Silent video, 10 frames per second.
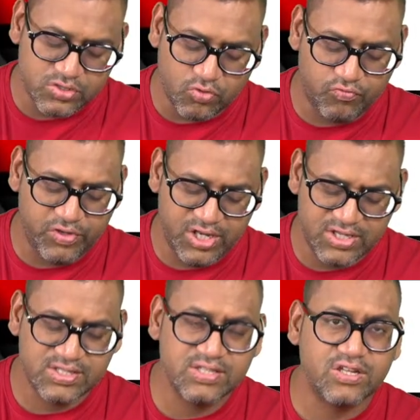where is
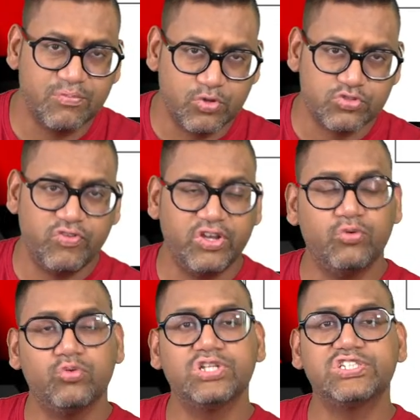this term used? When you do
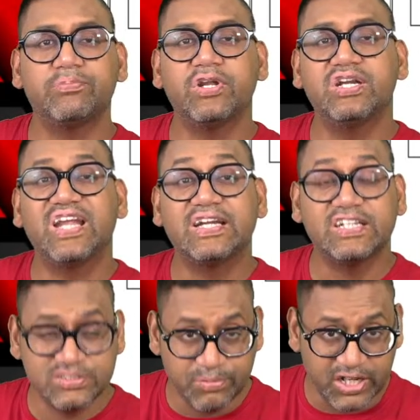the chapter
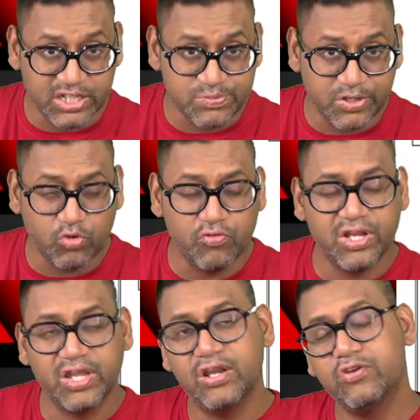debtors management, over
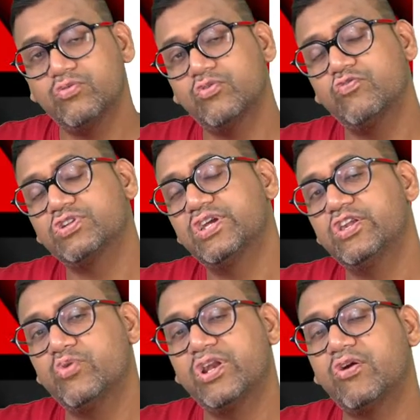here, over there you
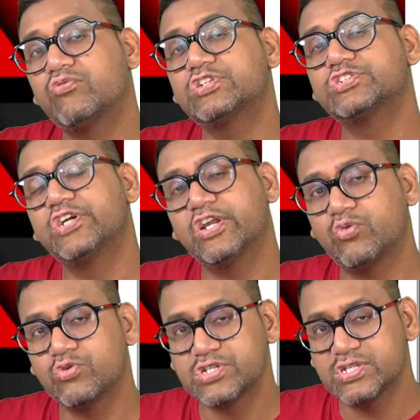encounter certain
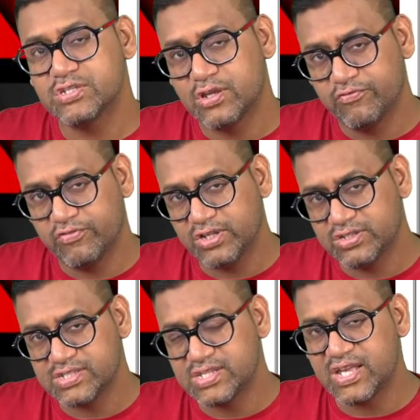questions where this
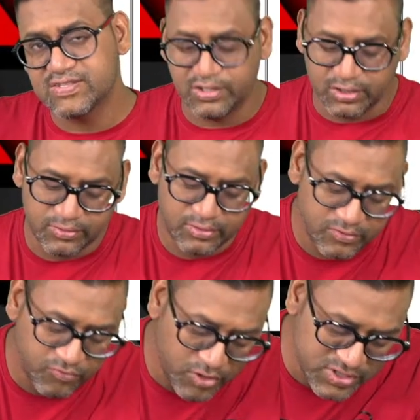thing is written.
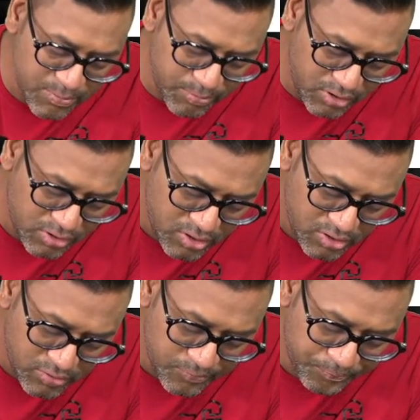For example,
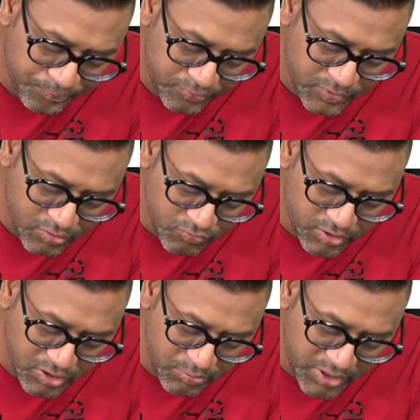
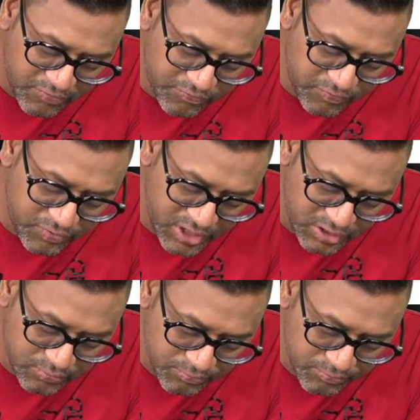1 by 15